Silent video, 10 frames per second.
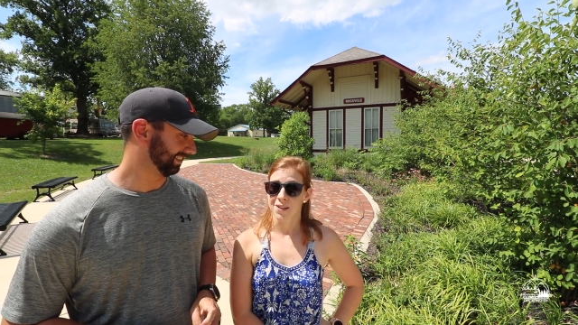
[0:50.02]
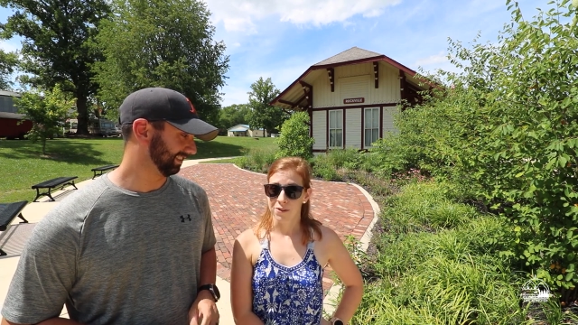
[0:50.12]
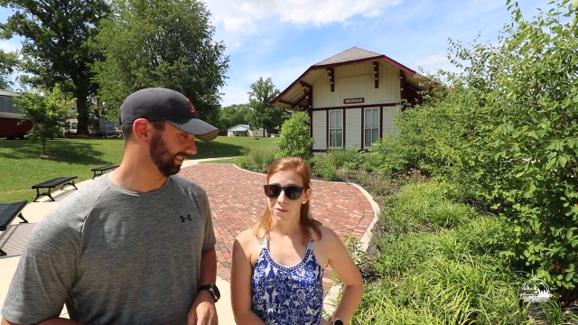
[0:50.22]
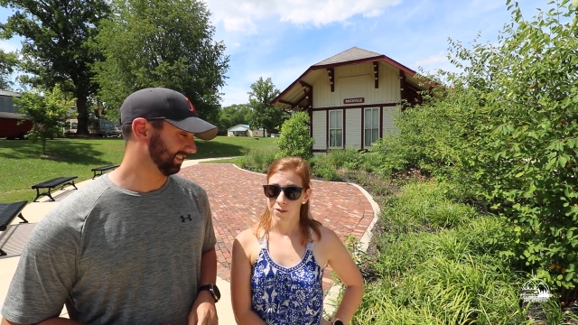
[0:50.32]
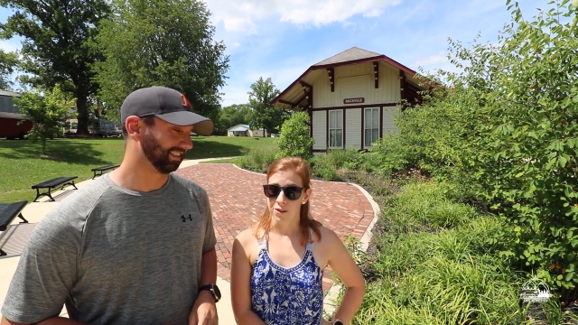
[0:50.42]

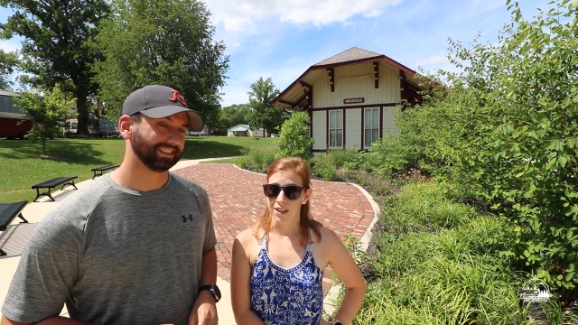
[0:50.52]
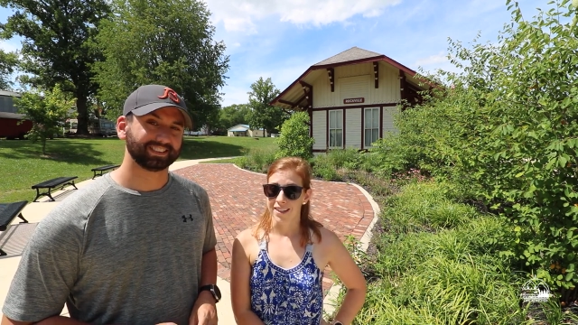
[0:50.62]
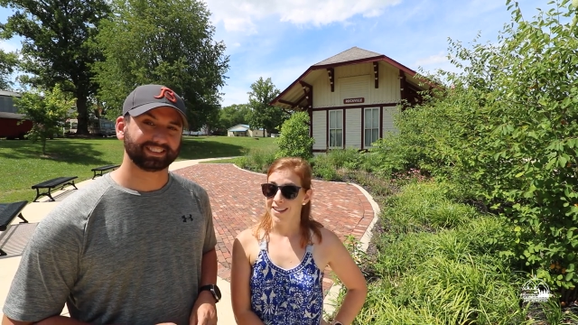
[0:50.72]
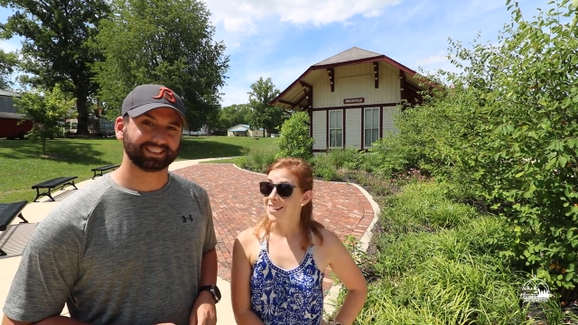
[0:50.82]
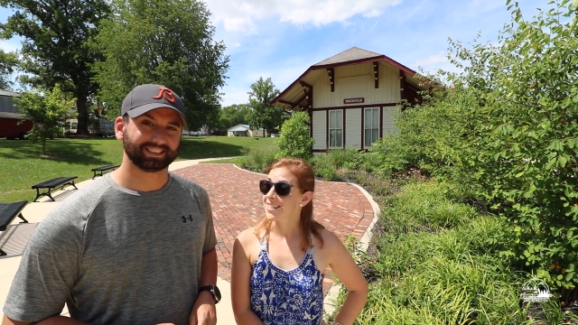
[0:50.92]
Speaker 1: known for
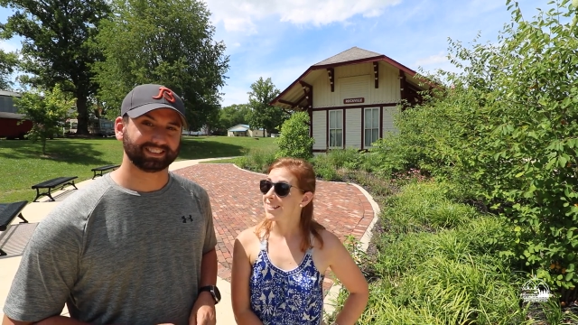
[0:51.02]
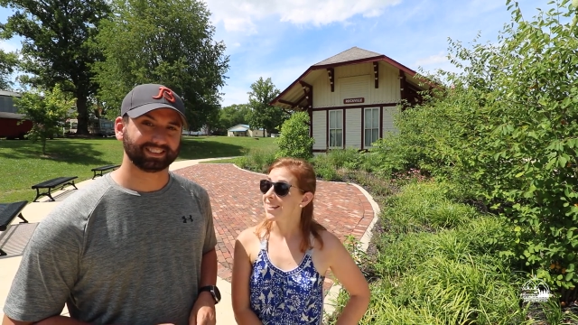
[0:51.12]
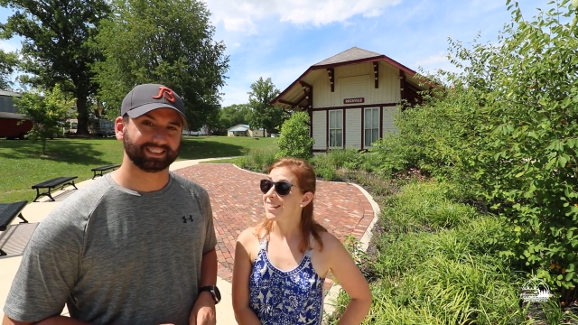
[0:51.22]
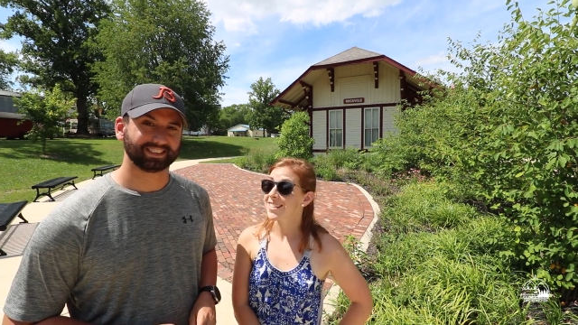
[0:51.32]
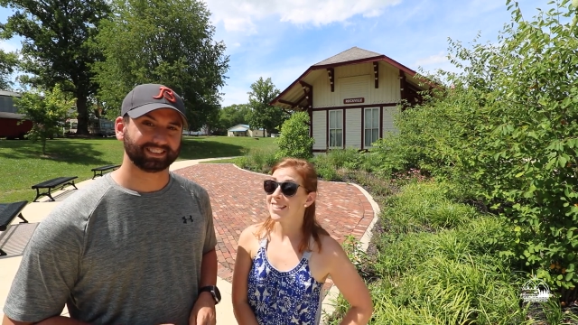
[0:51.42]
is
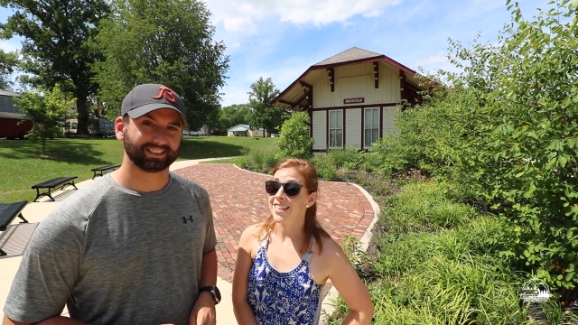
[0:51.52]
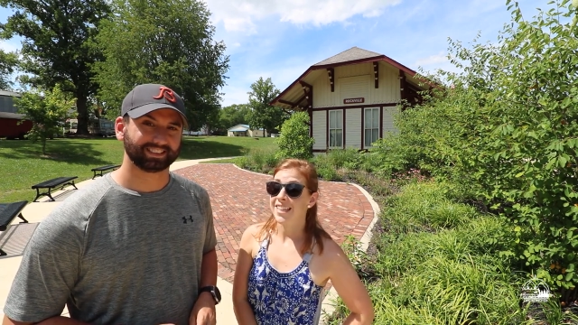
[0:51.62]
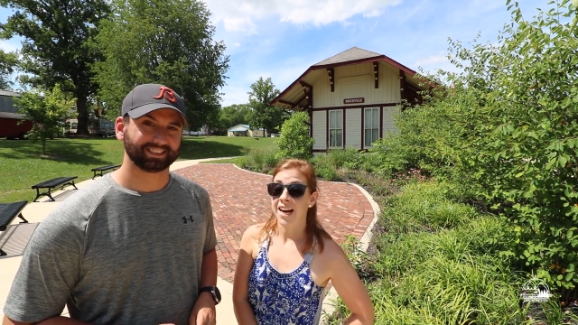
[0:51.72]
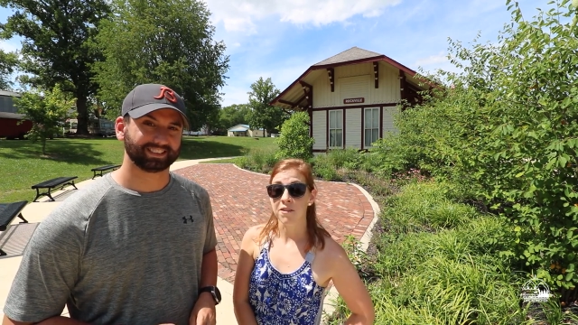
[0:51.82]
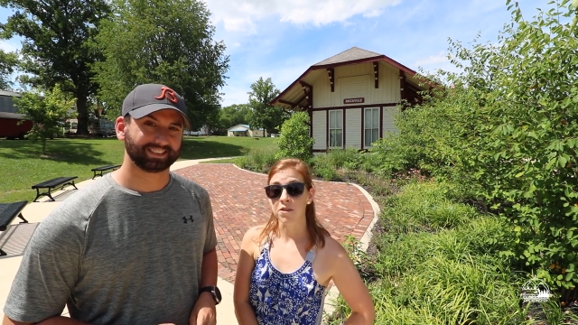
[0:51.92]
it is the
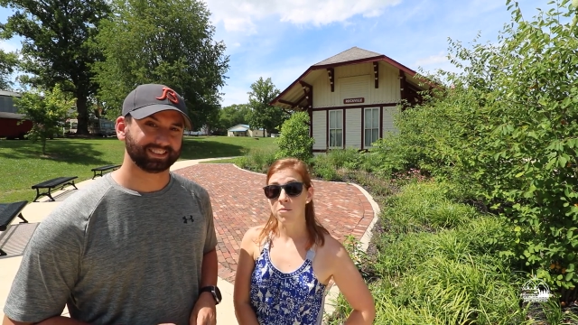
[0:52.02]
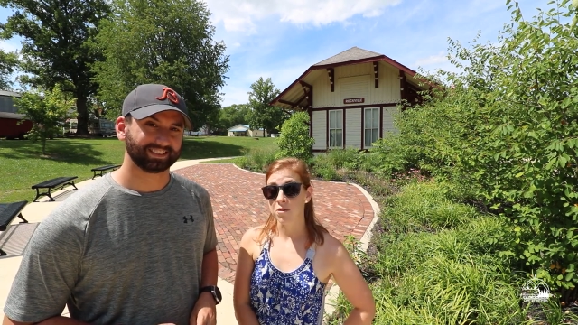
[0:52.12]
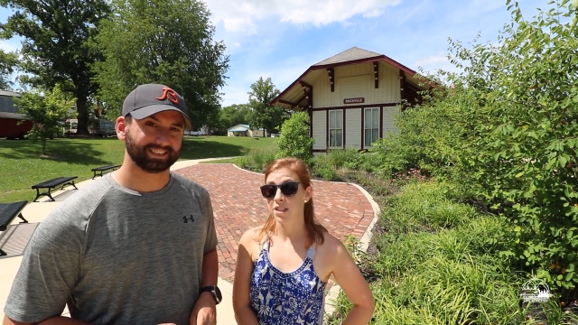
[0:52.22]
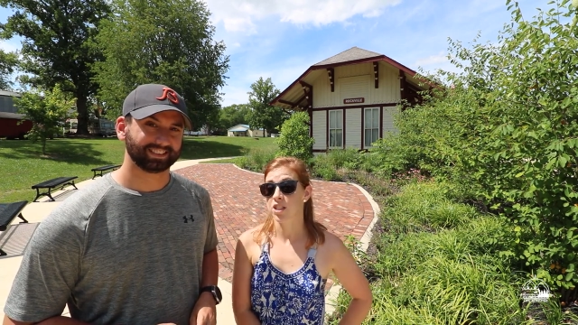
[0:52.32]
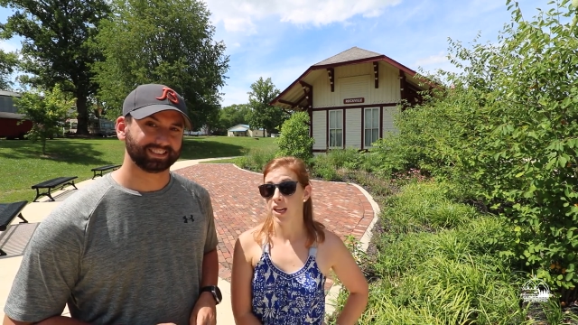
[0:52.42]
covered
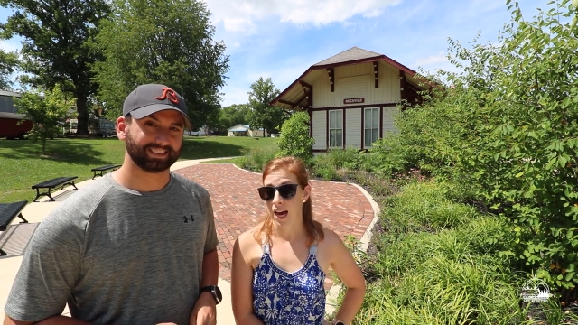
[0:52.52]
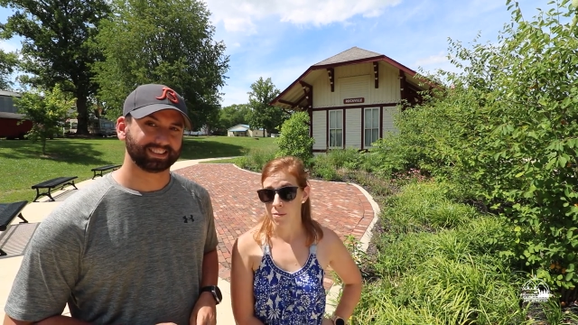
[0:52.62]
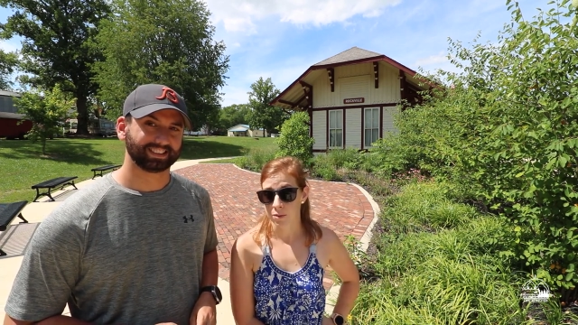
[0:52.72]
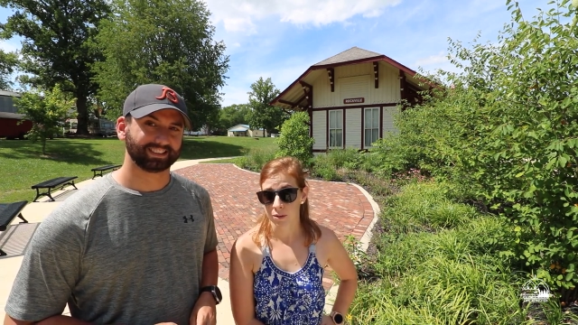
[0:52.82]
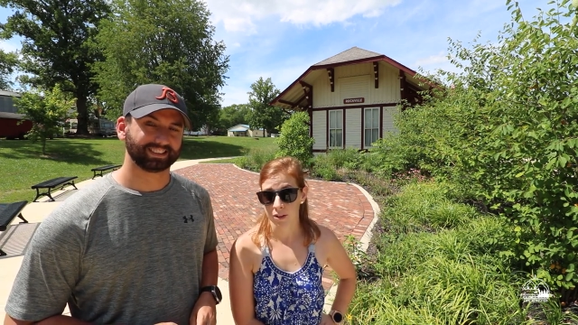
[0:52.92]
bridge
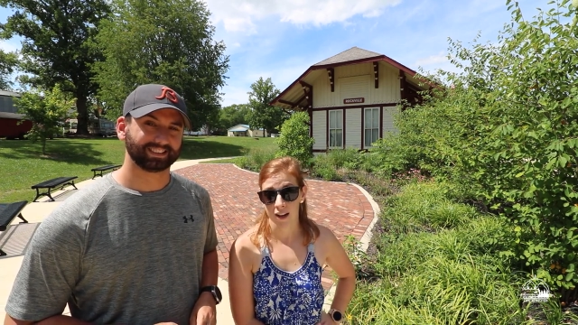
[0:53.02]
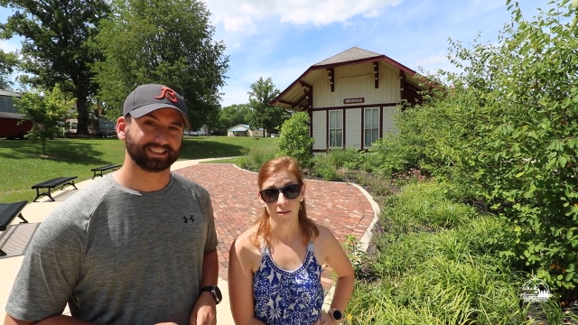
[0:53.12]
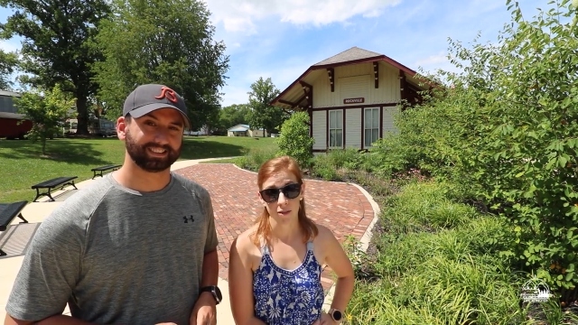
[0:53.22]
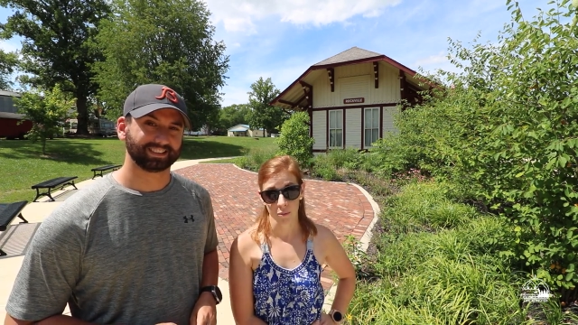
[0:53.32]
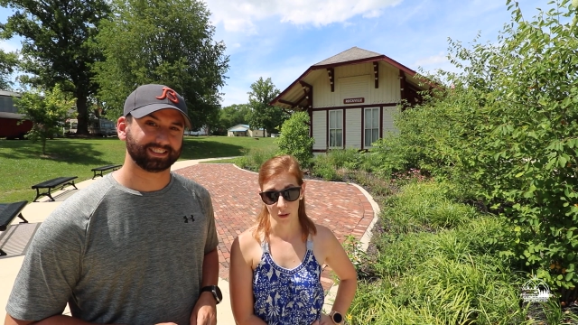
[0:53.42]
capital of
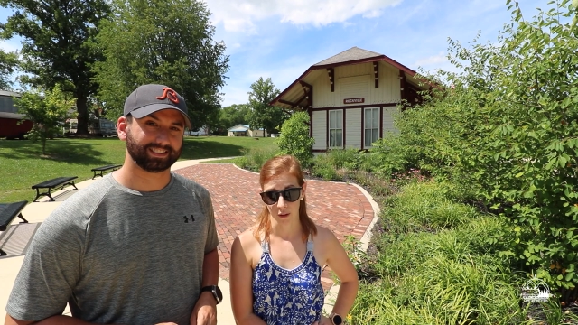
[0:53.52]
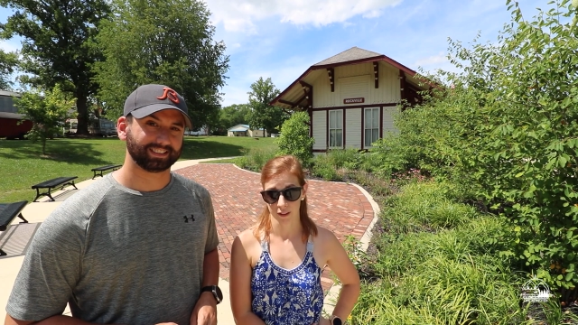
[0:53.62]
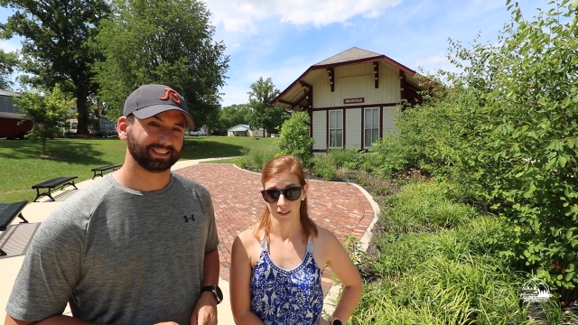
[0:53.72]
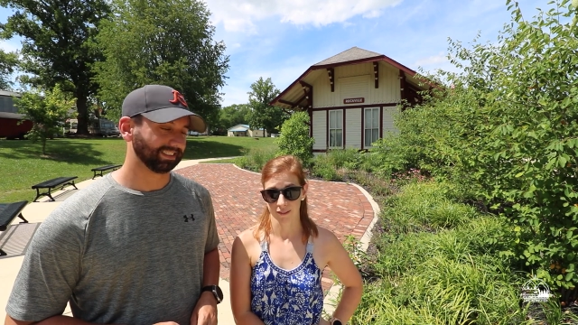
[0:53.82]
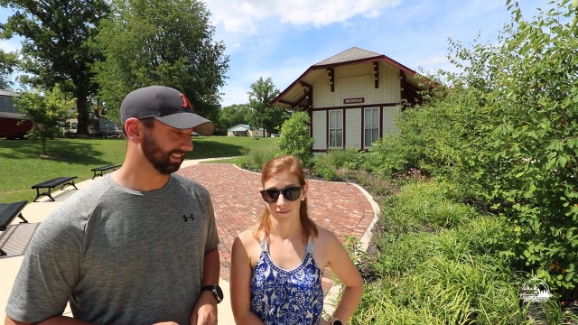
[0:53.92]
the
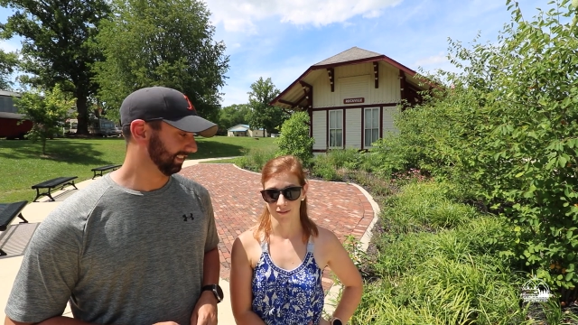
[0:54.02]
world.